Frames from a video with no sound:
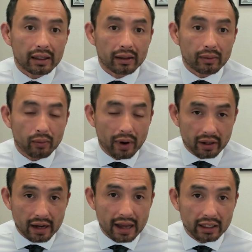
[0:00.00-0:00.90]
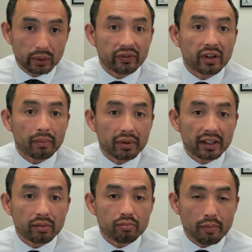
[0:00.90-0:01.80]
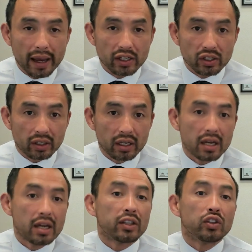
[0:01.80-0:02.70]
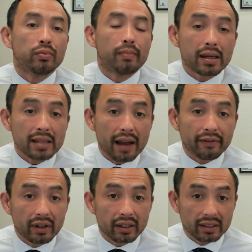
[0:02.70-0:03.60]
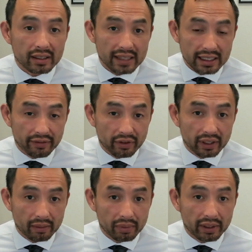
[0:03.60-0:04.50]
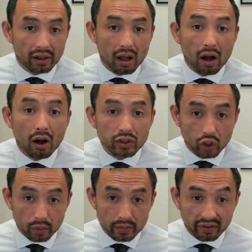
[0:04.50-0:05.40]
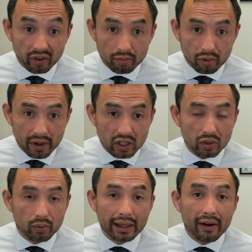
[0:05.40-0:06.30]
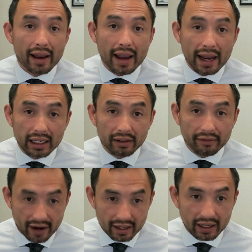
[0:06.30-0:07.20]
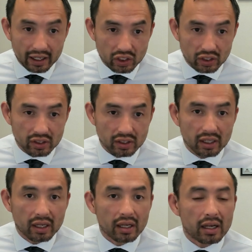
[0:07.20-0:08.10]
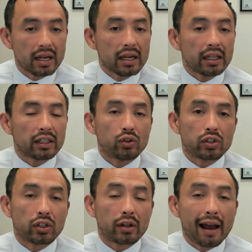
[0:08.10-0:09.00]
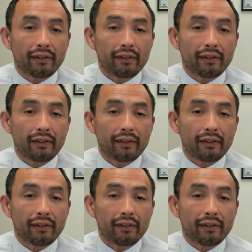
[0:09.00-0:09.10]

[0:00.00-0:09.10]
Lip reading: whether or not you've completed probation. You must have successfully completed all terms of your probation without any violations. You should have